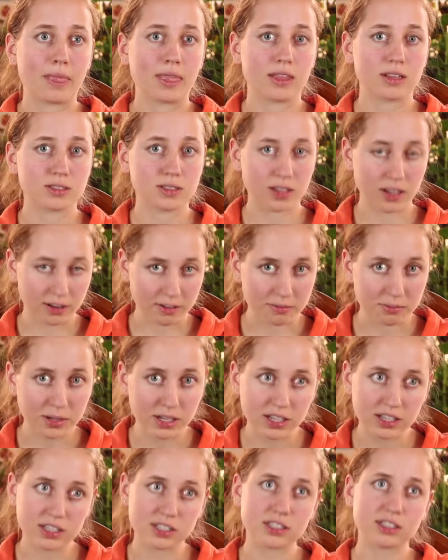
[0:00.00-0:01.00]
There's a lot of
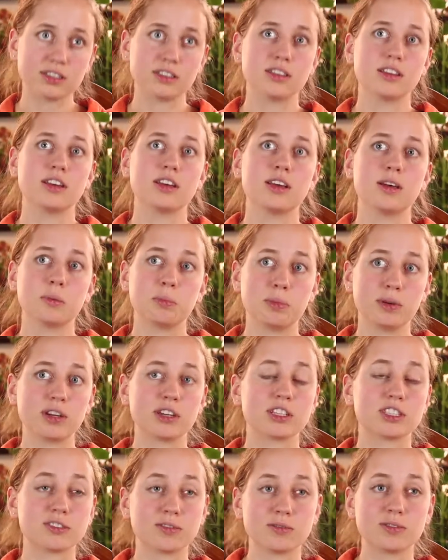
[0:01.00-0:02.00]
meat, but
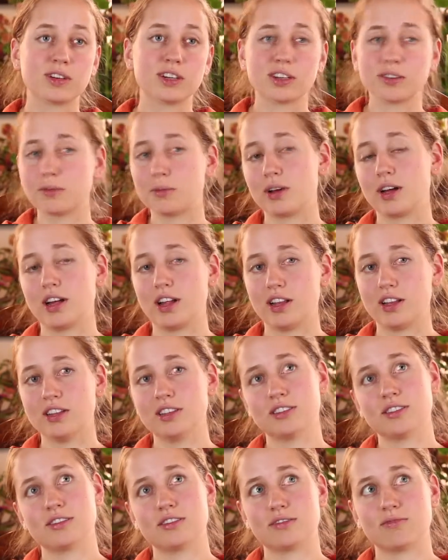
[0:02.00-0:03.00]
it's very well
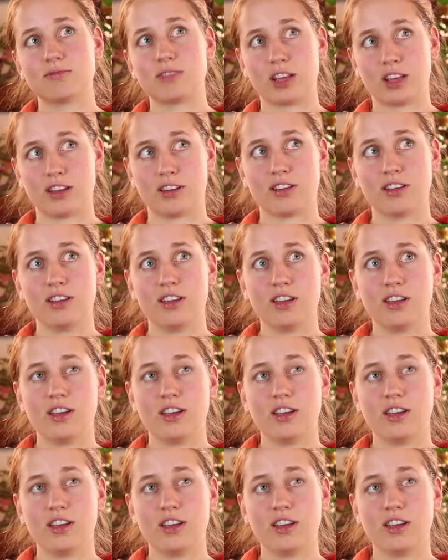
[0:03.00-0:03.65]
done.